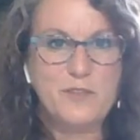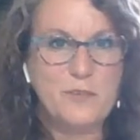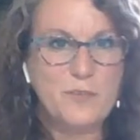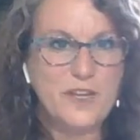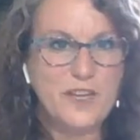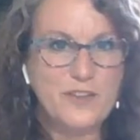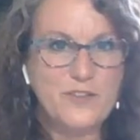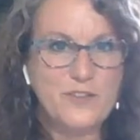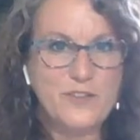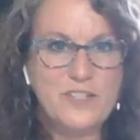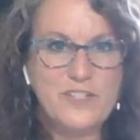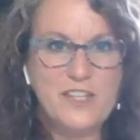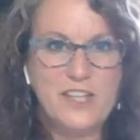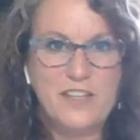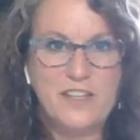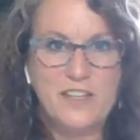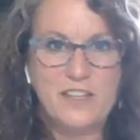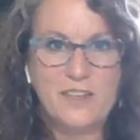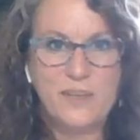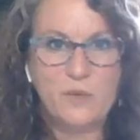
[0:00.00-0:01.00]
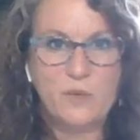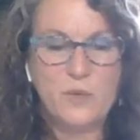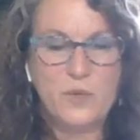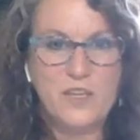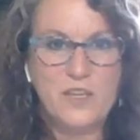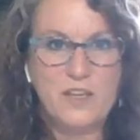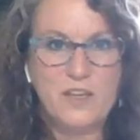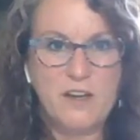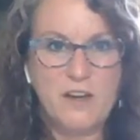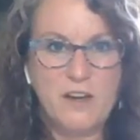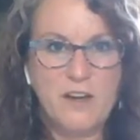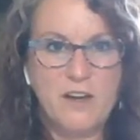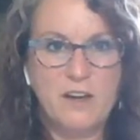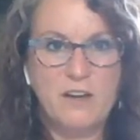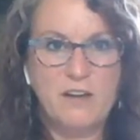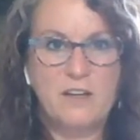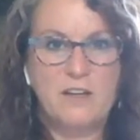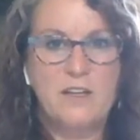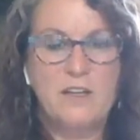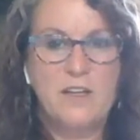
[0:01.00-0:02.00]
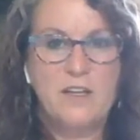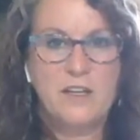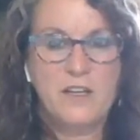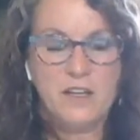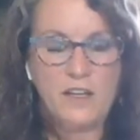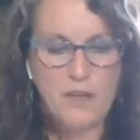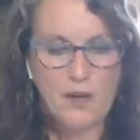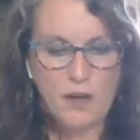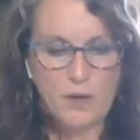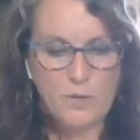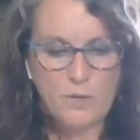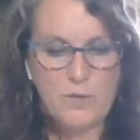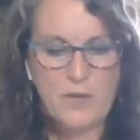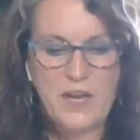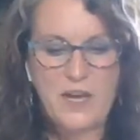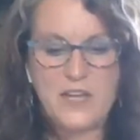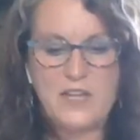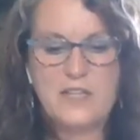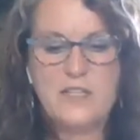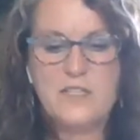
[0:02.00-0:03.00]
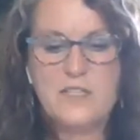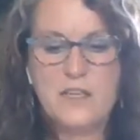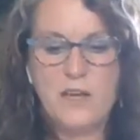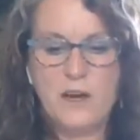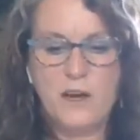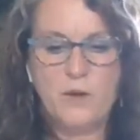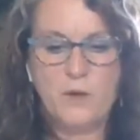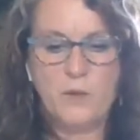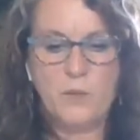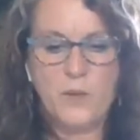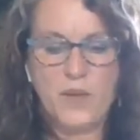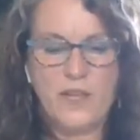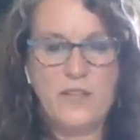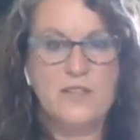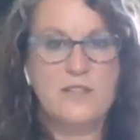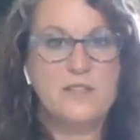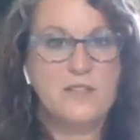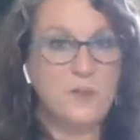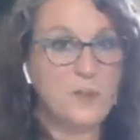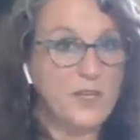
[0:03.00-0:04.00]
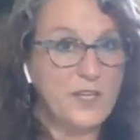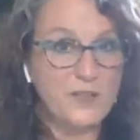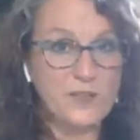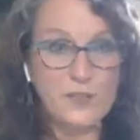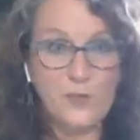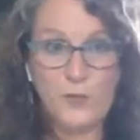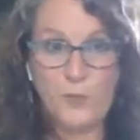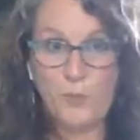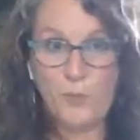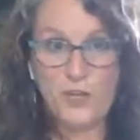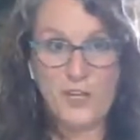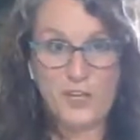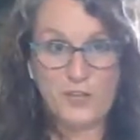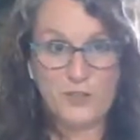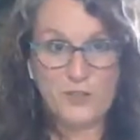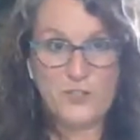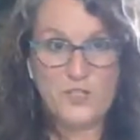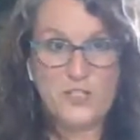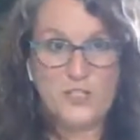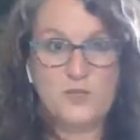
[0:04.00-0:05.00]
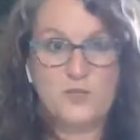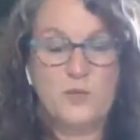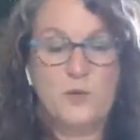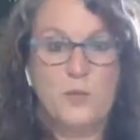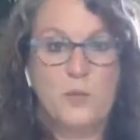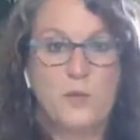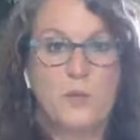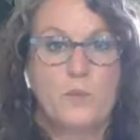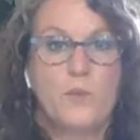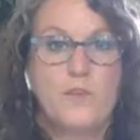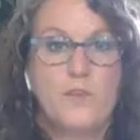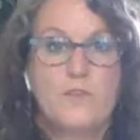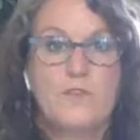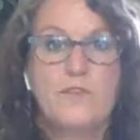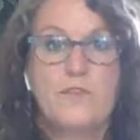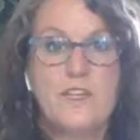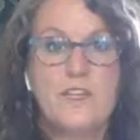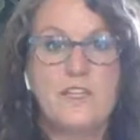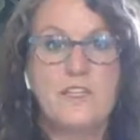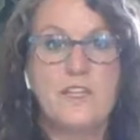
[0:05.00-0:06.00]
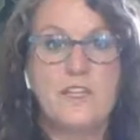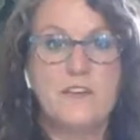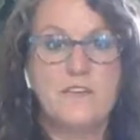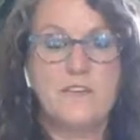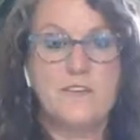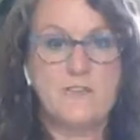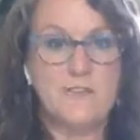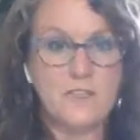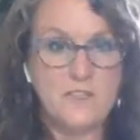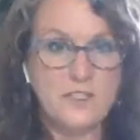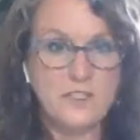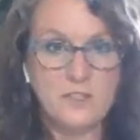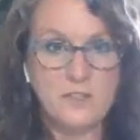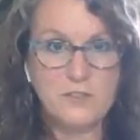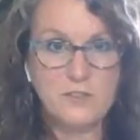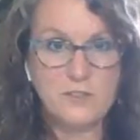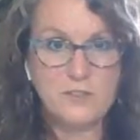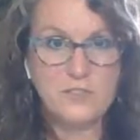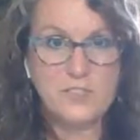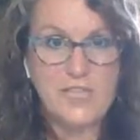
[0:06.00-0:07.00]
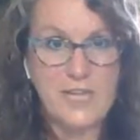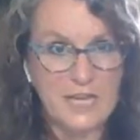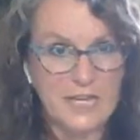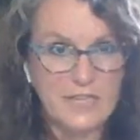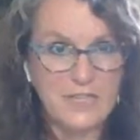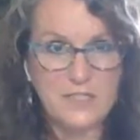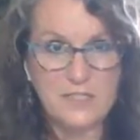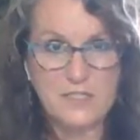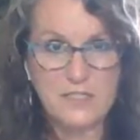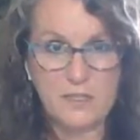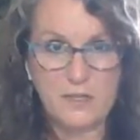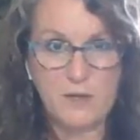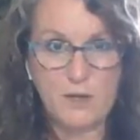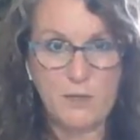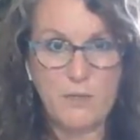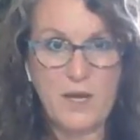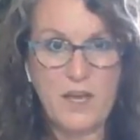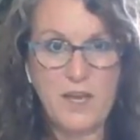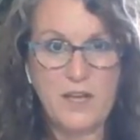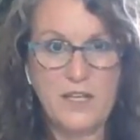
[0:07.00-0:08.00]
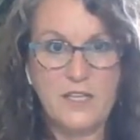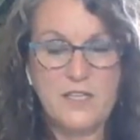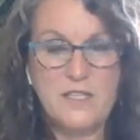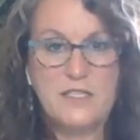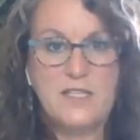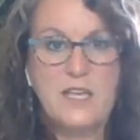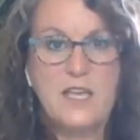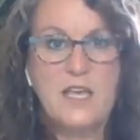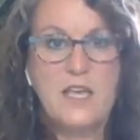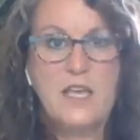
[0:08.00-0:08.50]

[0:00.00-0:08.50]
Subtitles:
and my understanding that our bodies are ways that we interpret energy. So when we're feeling a physical tightness in our bodies,